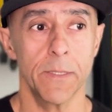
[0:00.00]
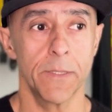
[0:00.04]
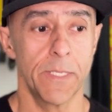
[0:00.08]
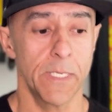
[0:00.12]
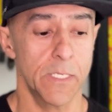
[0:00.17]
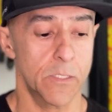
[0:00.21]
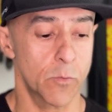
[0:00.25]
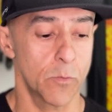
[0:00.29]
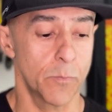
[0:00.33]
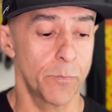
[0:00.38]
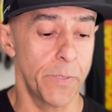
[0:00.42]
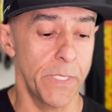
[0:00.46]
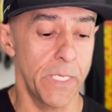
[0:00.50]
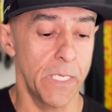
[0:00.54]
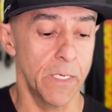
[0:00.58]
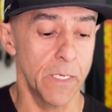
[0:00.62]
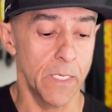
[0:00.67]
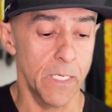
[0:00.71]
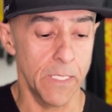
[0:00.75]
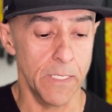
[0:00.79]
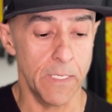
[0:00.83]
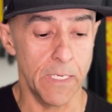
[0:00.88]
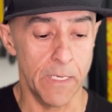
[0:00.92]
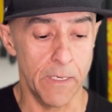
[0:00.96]
This would be
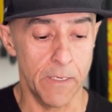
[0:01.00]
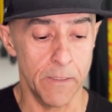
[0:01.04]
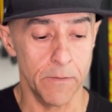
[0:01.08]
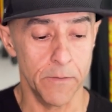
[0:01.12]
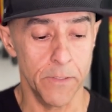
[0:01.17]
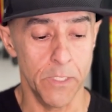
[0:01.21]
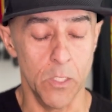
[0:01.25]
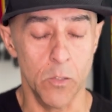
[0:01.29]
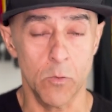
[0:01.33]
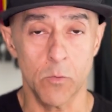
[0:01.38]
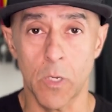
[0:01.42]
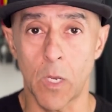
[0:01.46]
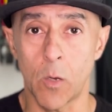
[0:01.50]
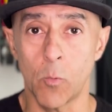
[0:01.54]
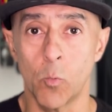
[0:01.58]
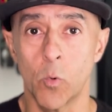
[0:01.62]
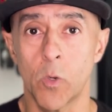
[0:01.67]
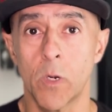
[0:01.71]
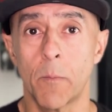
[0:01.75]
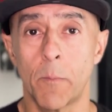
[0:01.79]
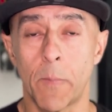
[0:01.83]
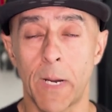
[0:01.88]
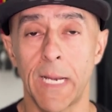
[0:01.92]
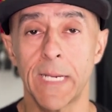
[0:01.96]

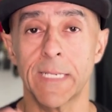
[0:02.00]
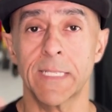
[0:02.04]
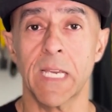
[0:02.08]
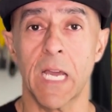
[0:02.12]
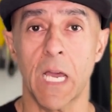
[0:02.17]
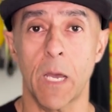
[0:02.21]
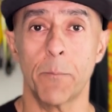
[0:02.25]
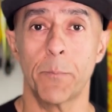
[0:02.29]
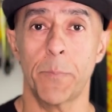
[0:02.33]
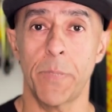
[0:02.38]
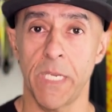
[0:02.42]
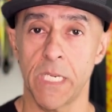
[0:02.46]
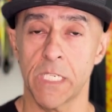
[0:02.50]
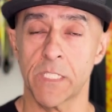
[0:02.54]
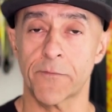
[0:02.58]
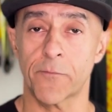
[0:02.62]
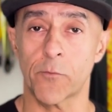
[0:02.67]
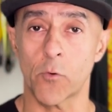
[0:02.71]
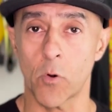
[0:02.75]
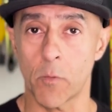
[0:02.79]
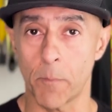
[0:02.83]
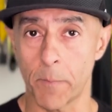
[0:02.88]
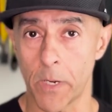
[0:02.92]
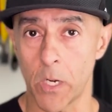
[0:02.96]
one of my top picks
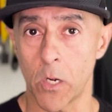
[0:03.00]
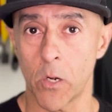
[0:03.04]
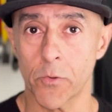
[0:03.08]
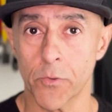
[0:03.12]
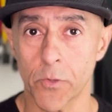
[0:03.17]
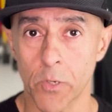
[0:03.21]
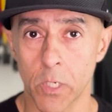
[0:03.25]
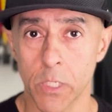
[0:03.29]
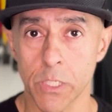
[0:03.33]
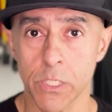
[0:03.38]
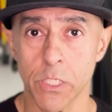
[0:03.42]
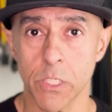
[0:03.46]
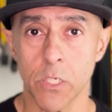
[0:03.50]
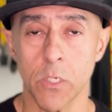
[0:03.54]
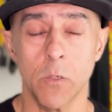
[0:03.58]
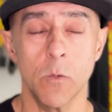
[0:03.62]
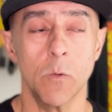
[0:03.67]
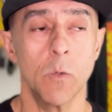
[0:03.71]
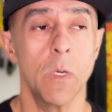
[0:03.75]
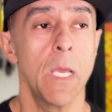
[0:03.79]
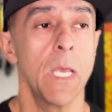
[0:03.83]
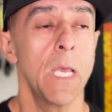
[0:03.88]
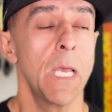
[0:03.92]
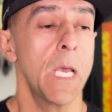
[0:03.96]
for a marathon
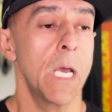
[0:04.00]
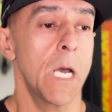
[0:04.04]
shoe,